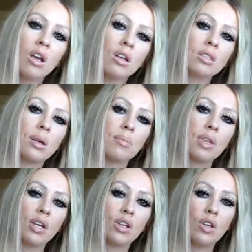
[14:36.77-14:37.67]

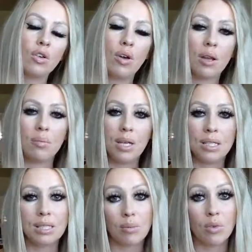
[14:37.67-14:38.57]
something new and meet
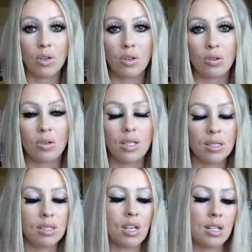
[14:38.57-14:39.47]
someone new and
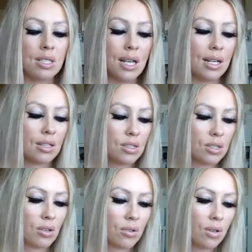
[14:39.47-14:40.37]
start dating.
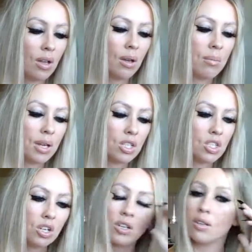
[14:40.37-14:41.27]
So make
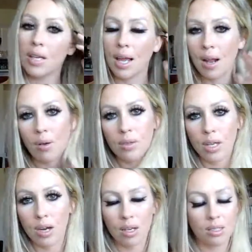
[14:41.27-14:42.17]
sure you get out
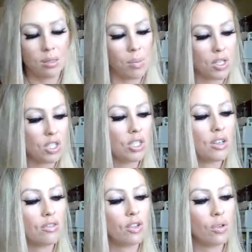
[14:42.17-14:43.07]
there, especially
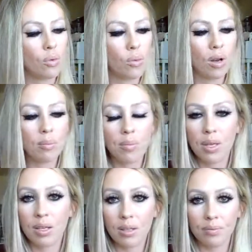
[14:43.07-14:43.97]
if you don't want to
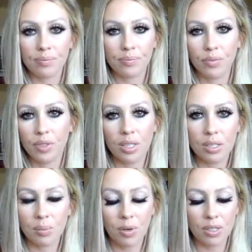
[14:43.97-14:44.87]
be with
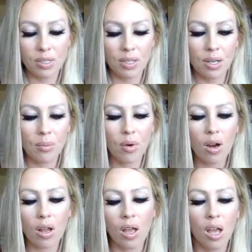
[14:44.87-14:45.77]
this person anymore.
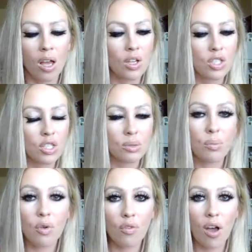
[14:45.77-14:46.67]
Just
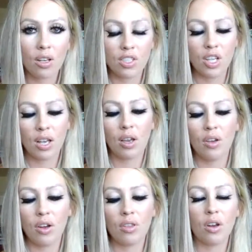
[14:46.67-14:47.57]
move on. Check out
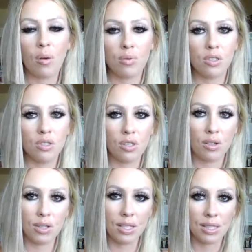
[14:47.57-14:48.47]
your other options,
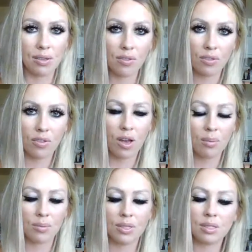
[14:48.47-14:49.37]
right? That Seven of
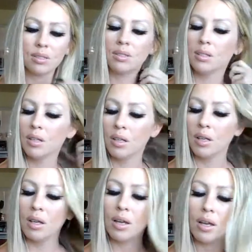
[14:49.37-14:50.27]
Cups.
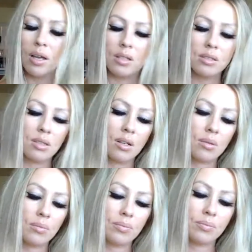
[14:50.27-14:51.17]
And
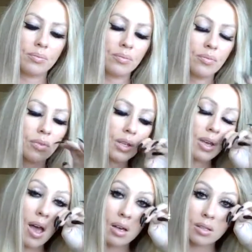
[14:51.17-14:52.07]
um,
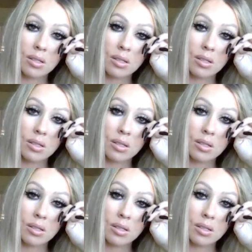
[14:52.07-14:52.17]
yeah.